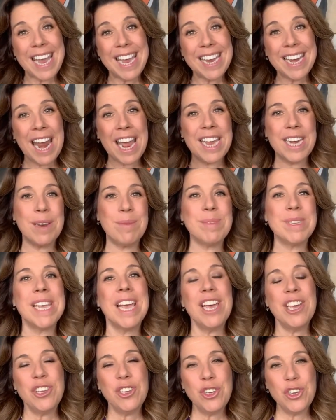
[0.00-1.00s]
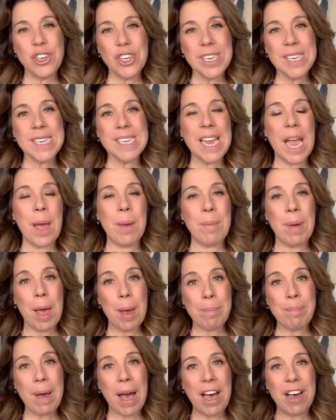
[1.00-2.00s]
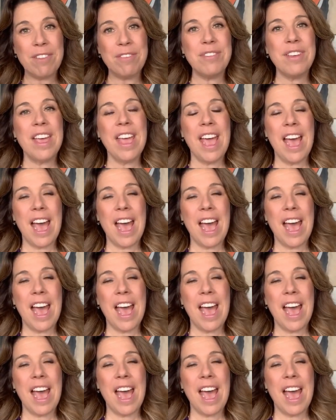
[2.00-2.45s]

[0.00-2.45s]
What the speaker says: aid items just above